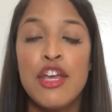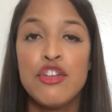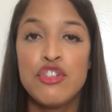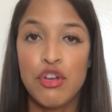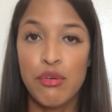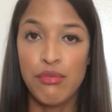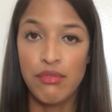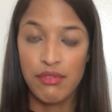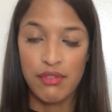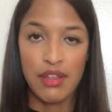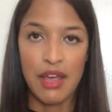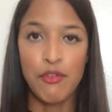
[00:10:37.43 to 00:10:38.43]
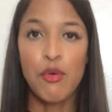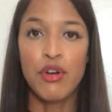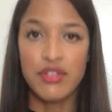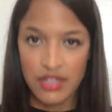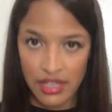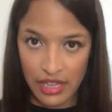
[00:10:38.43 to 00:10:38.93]
So of
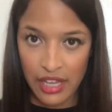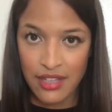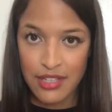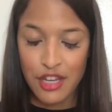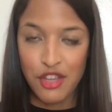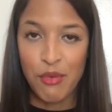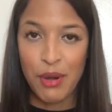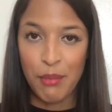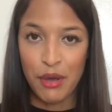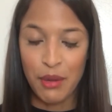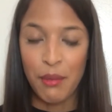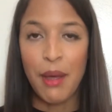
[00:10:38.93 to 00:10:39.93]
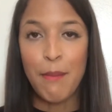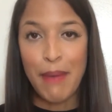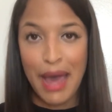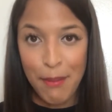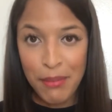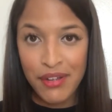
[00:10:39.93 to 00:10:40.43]
course, like I said, you want to put a
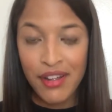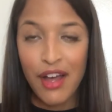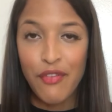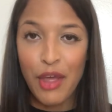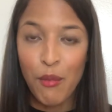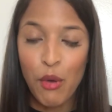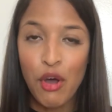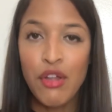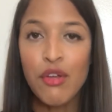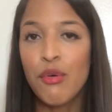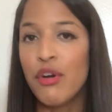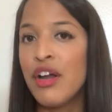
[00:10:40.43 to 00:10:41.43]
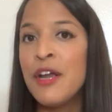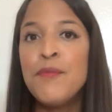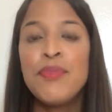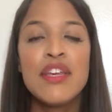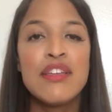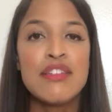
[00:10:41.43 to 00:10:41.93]
map on that wall or
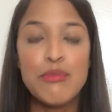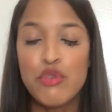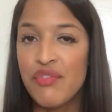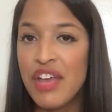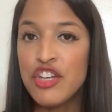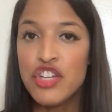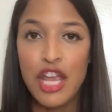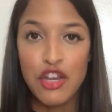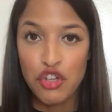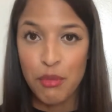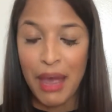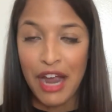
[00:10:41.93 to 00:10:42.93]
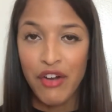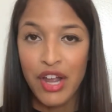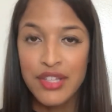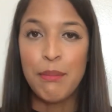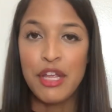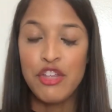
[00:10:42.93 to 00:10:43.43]
some sort of educational
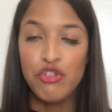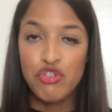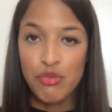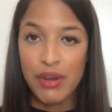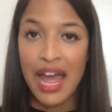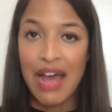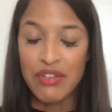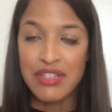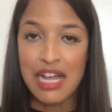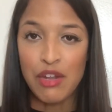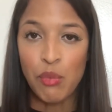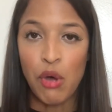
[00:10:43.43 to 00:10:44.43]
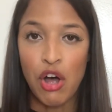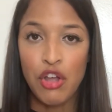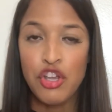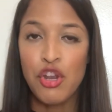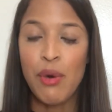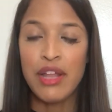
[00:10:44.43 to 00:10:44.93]
background, but you do want to have a solid wall.
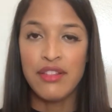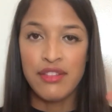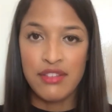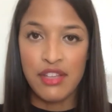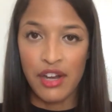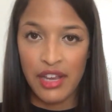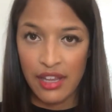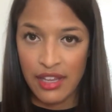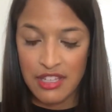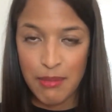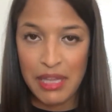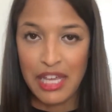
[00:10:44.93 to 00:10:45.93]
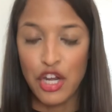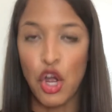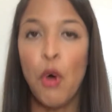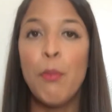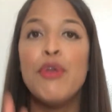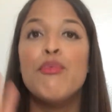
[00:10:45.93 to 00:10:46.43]
You don't want it to be like an
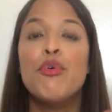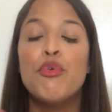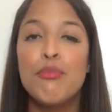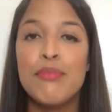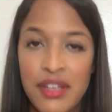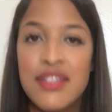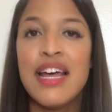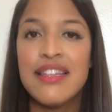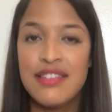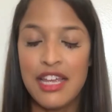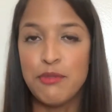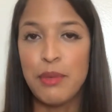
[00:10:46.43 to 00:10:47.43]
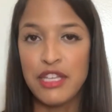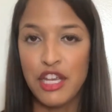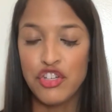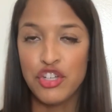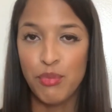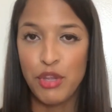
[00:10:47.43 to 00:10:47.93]
open room. That's the
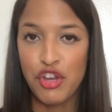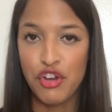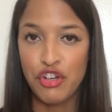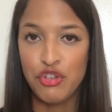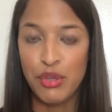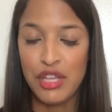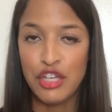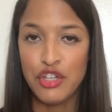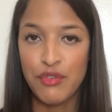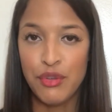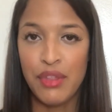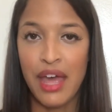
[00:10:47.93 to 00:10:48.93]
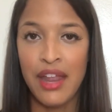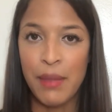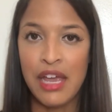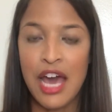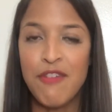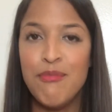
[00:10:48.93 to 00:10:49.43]
expectation when you're doing the interview, that it
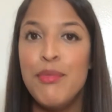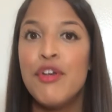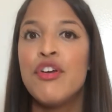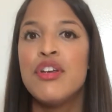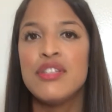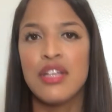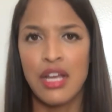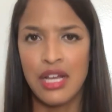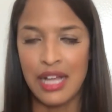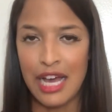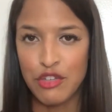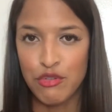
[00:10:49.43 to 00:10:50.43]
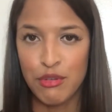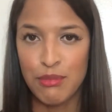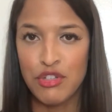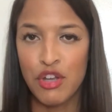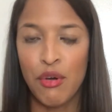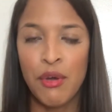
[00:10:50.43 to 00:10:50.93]
kind of mirrors a classroom.
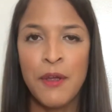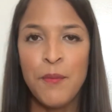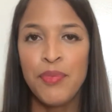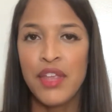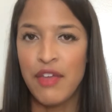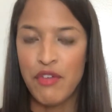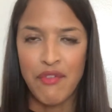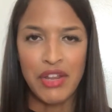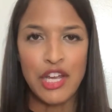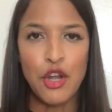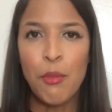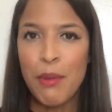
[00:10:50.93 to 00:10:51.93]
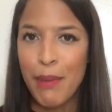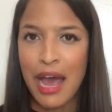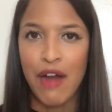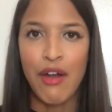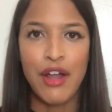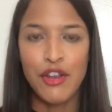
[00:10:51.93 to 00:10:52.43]
So if you have like an open
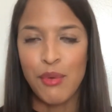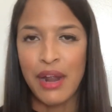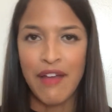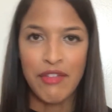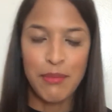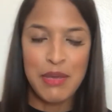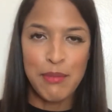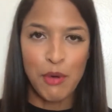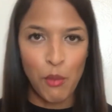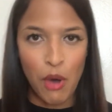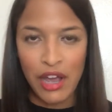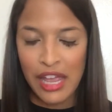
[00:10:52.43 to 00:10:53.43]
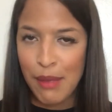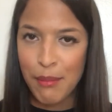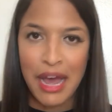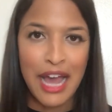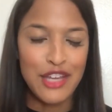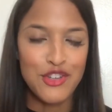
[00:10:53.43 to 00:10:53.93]
background, you don't want to have like people walking
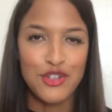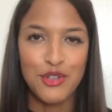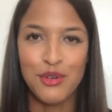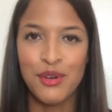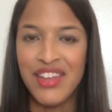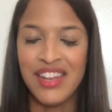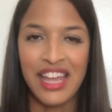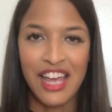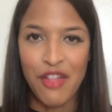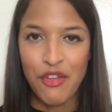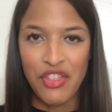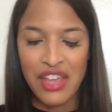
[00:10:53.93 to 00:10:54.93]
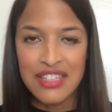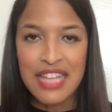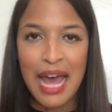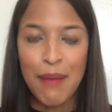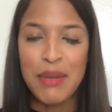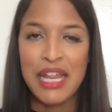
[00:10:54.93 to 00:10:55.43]
behind you and like other things
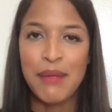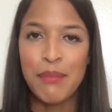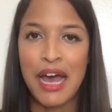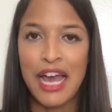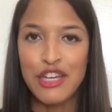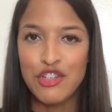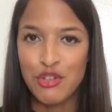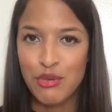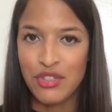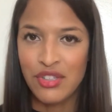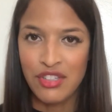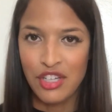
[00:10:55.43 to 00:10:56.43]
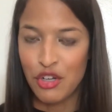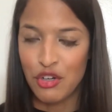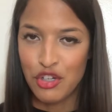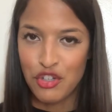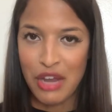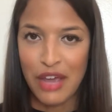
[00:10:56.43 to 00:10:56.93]
happening behind you, to
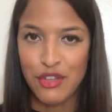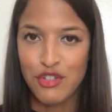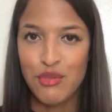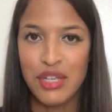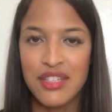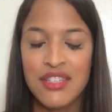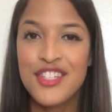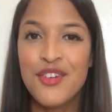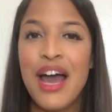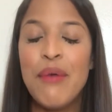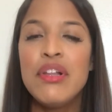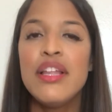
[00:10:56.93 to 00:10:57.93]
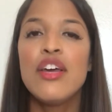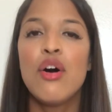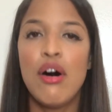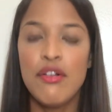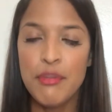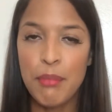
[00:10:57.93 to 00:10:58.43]
distract the students. So I will link
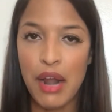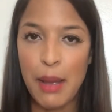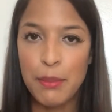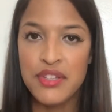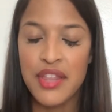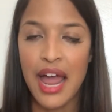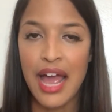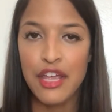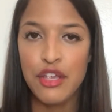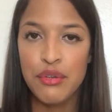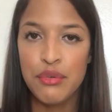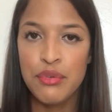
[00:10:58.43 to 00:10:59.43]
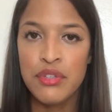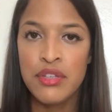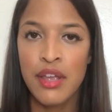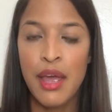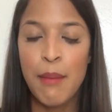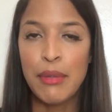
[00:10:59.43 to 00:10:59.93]
all the props that I use
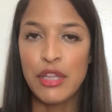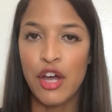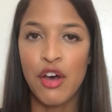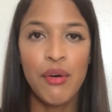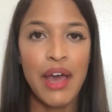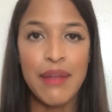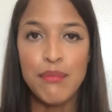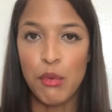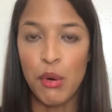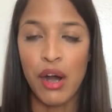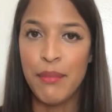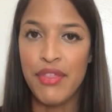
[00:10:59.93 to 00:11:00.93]
below and more.